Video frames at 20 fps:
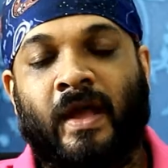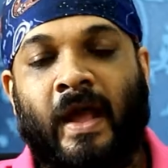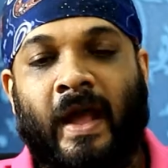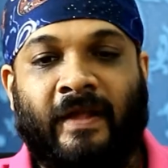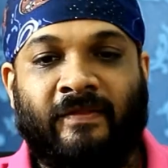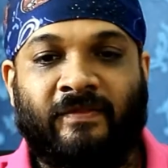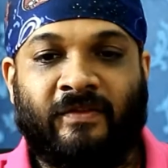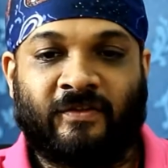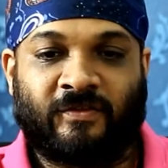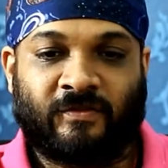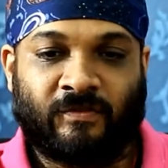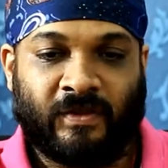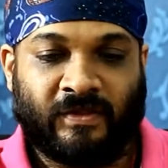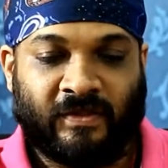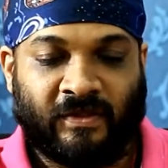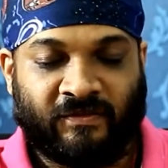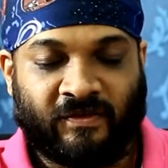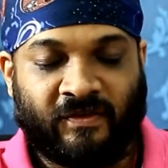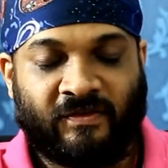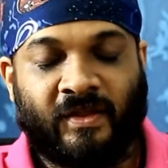And this
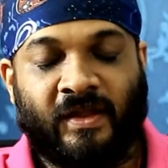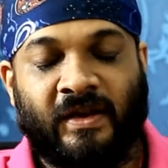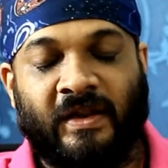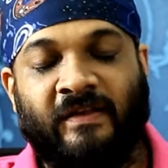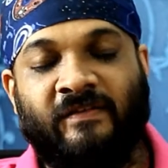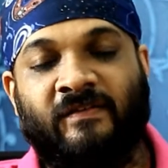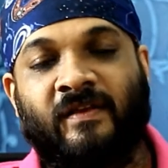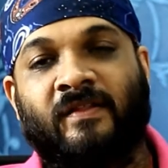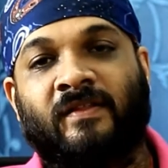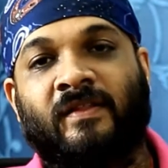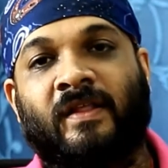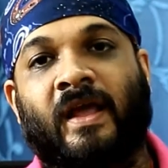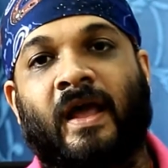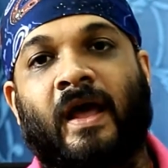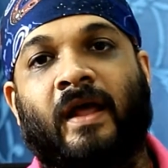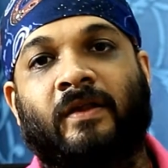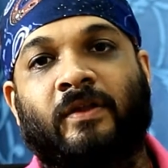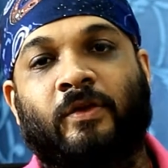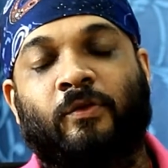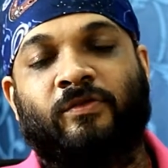is the reason they
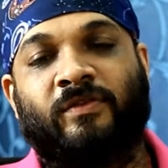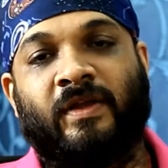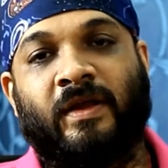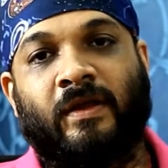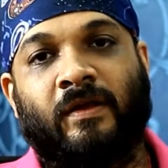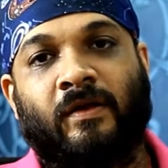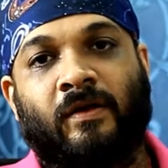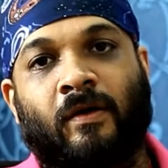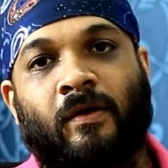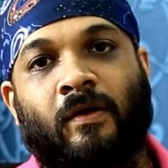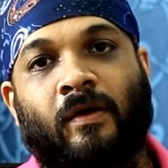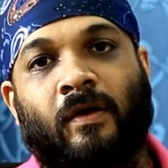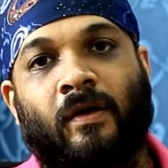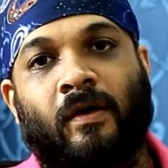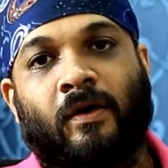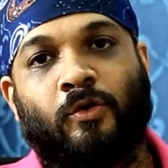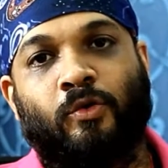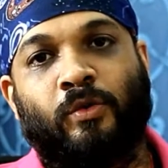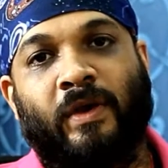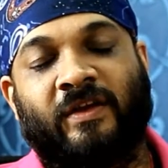are using
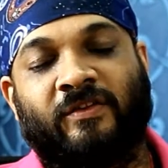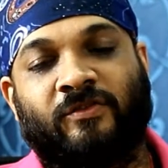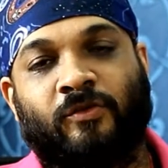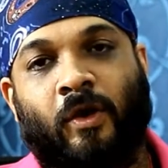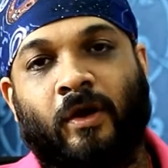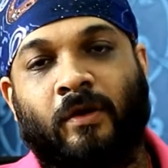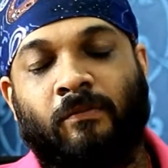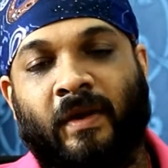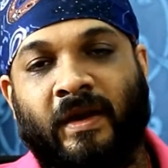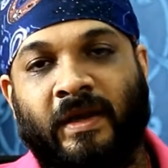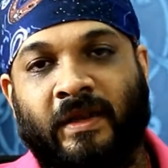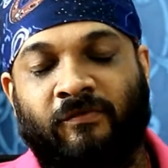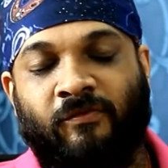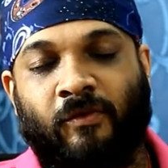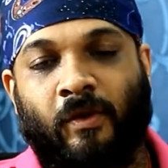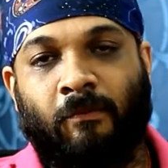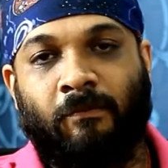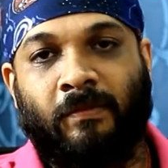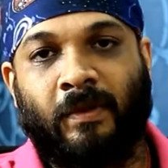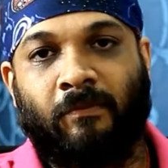to extort money
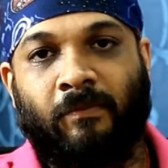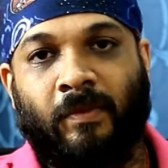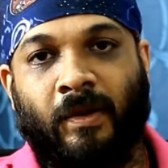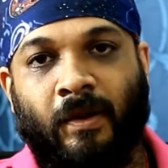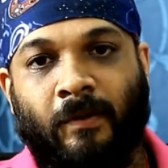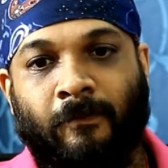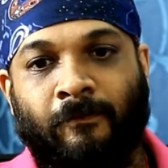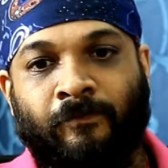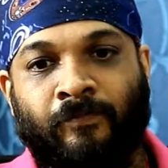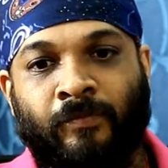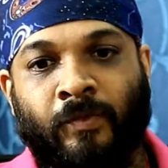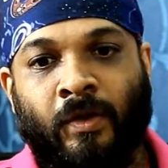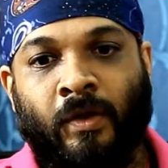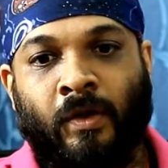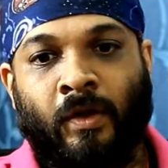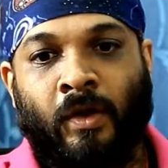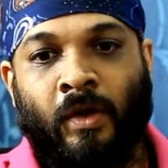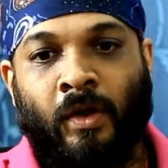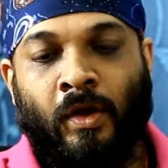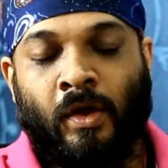from people.
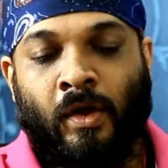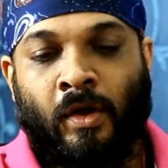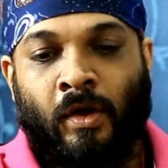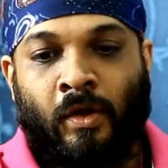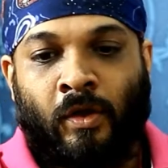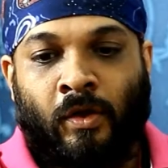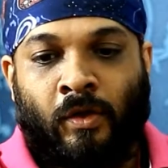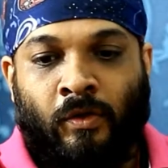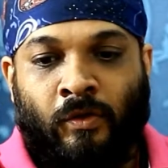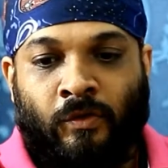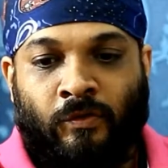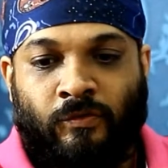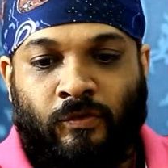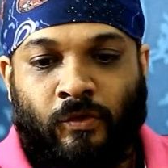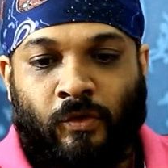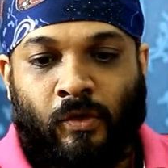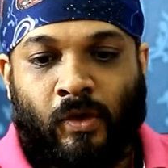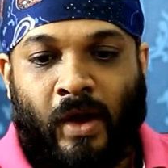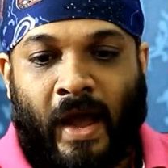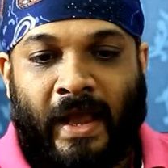
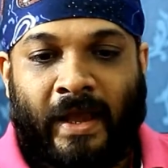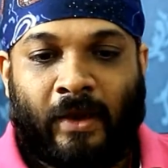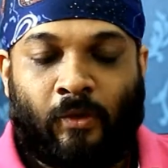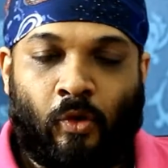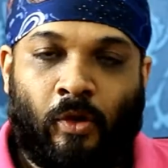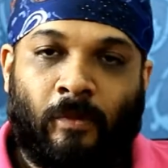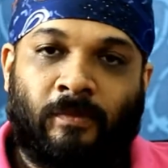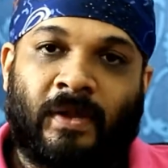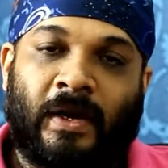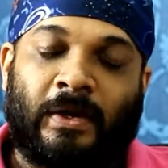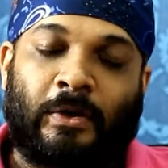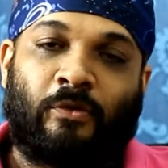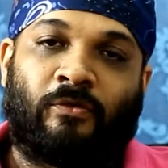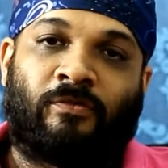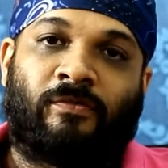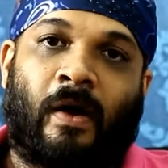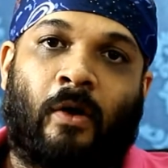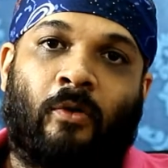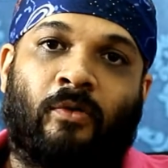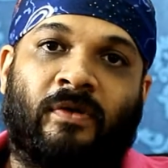So I hope that you
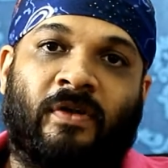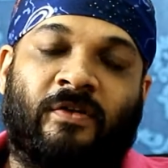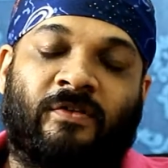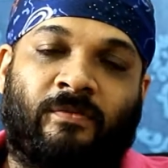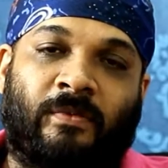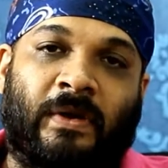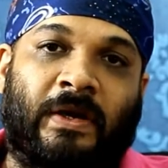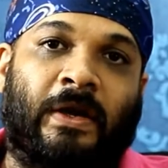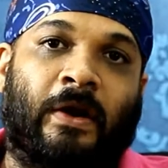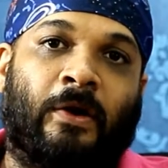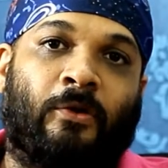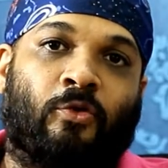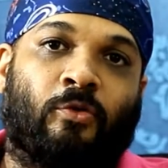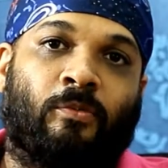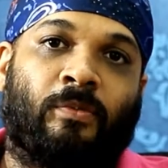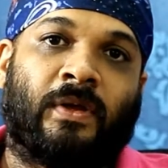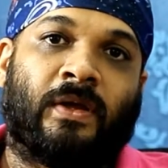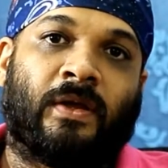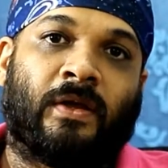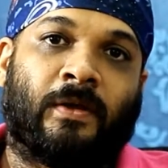found this video to
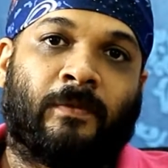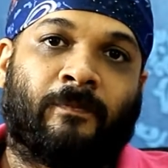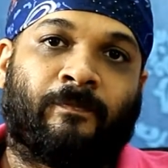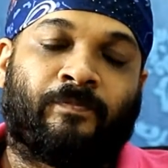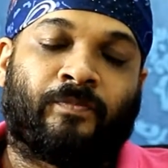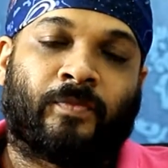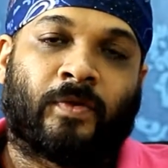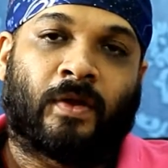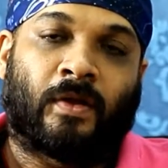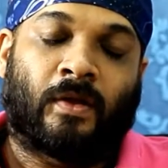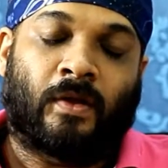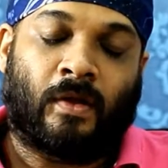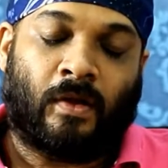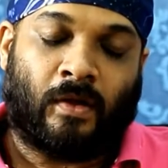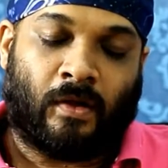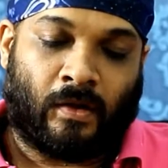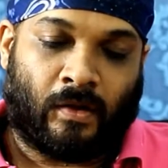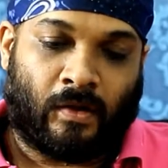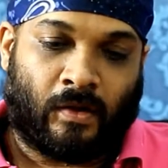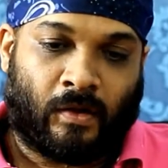be
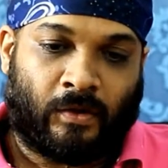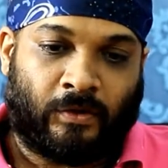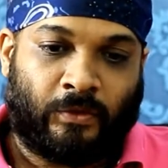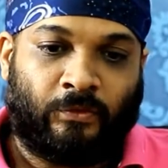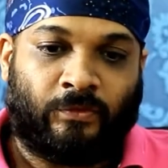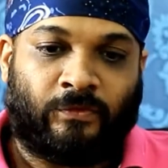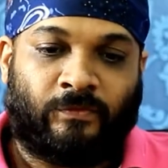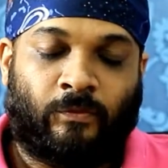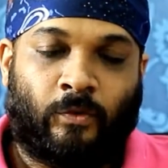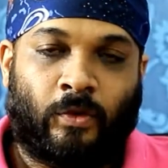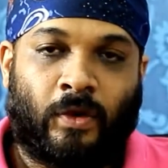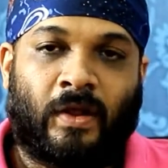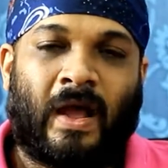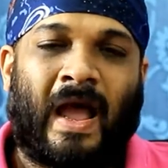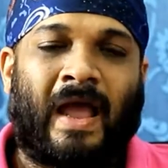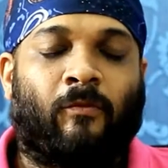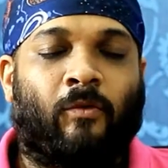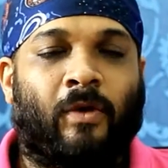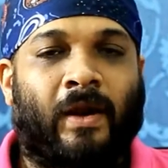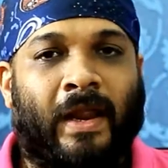useful.
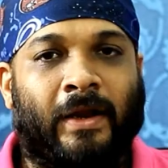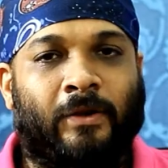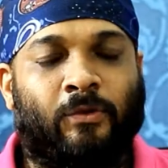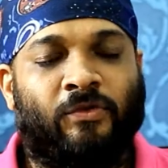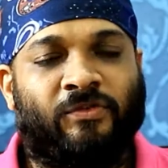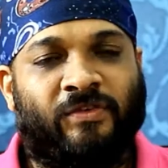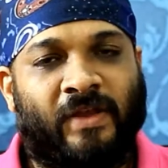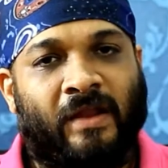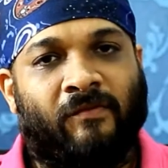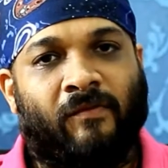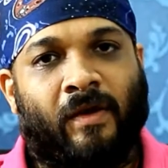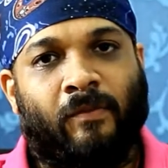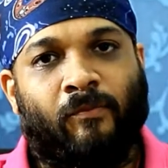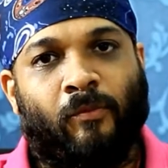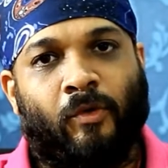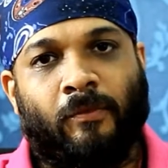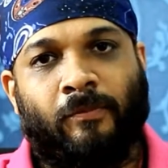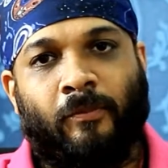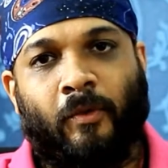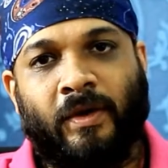I would like to share one
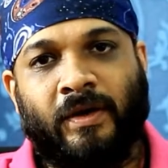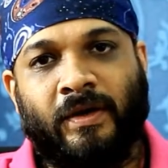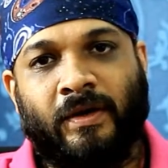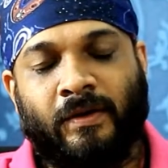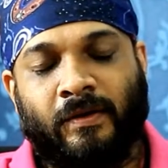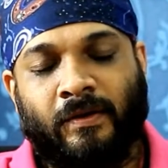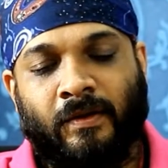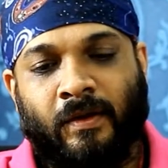more point.